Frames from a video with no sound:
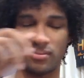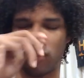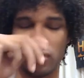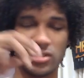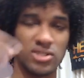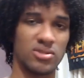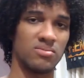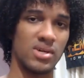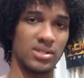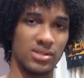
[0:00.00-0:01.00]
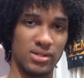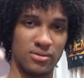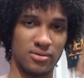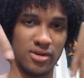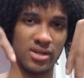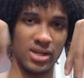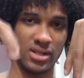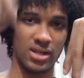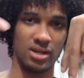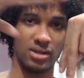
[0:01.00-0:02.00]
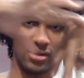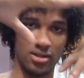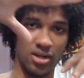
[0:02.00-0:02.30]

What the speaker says: Ortiz was basically running and then